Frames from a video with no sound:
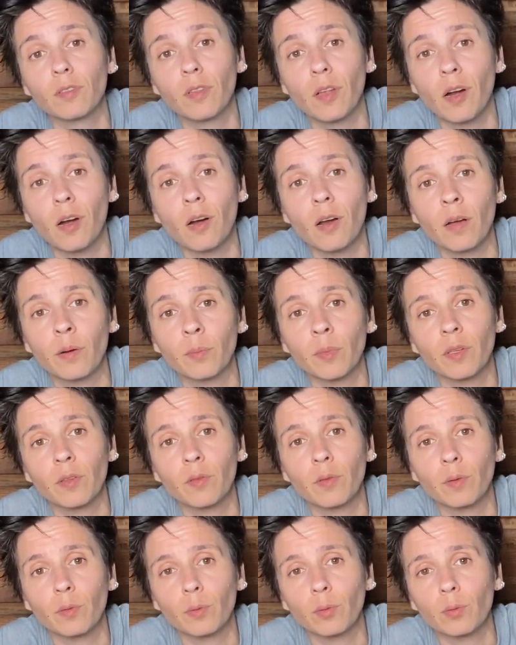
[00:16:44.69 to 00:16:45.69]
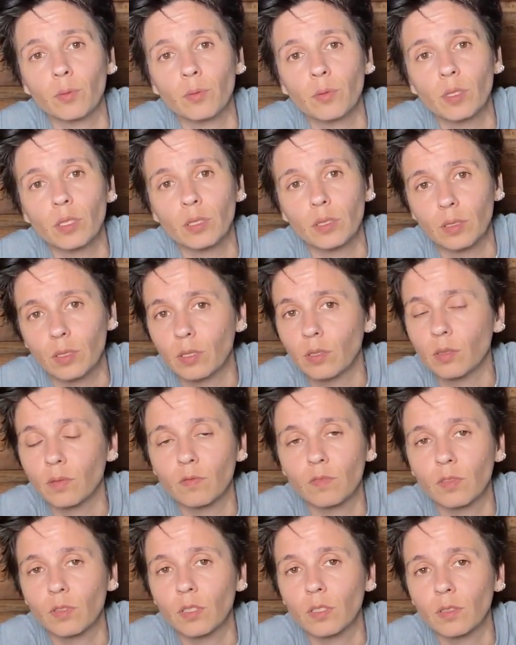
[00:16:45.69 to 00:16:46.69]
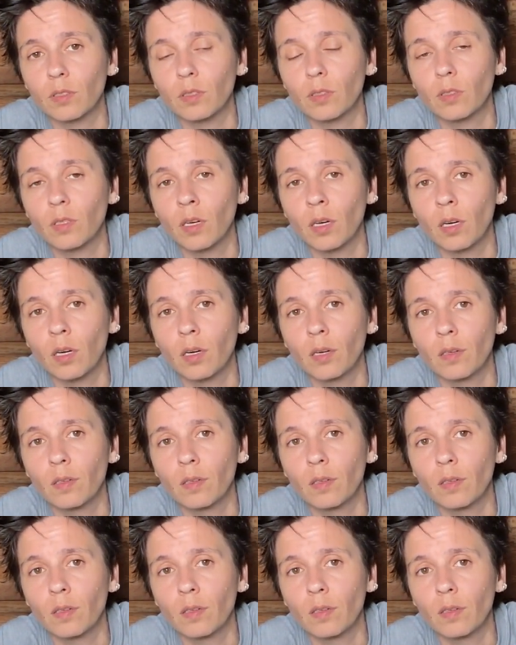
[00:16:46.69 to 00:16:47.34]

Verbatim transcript: that are coming through because there's some fears in there.